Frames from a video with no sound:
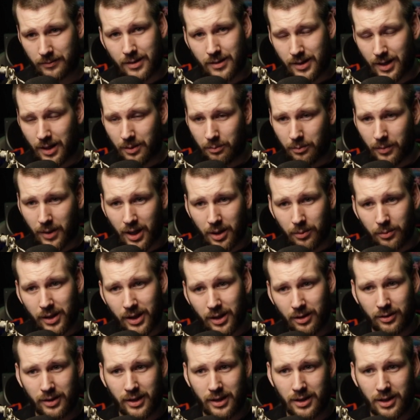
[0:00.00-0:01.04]
Some may be
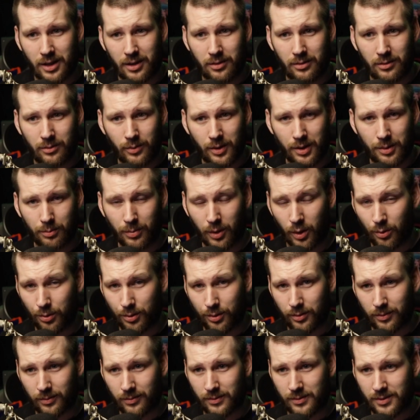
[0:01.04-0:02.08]
connected with
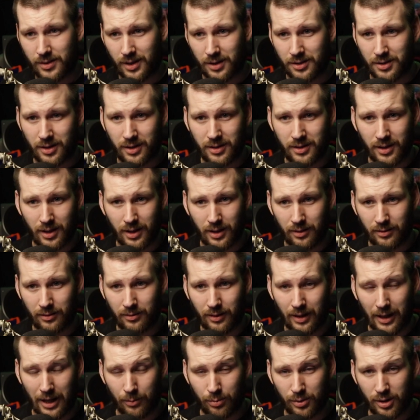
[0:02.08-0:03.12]
both, such as a
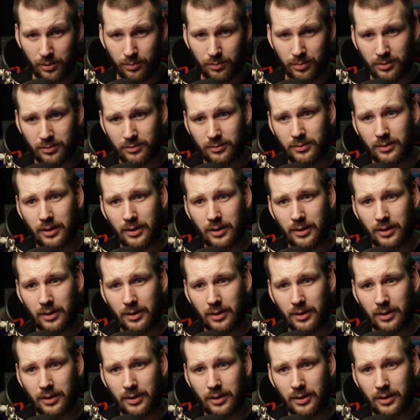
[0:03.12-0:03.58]
laptop.